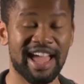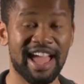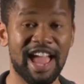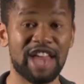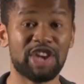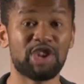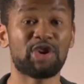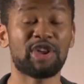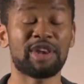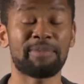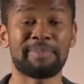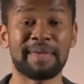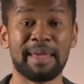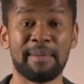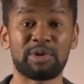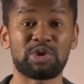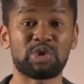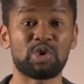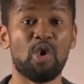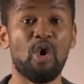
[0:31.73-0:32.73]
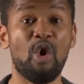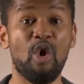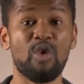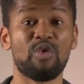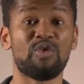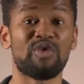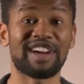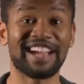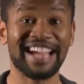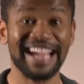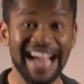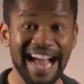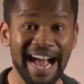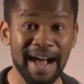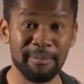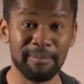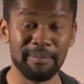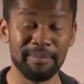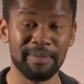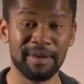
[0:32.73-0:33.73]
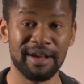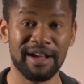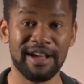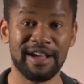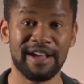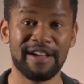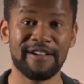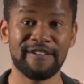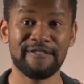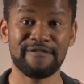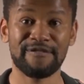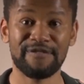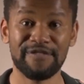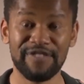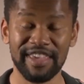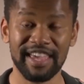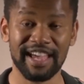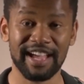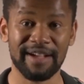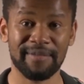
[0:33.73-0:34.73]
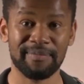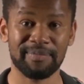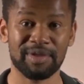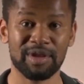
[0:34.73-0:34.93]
and you can be able to overcome fear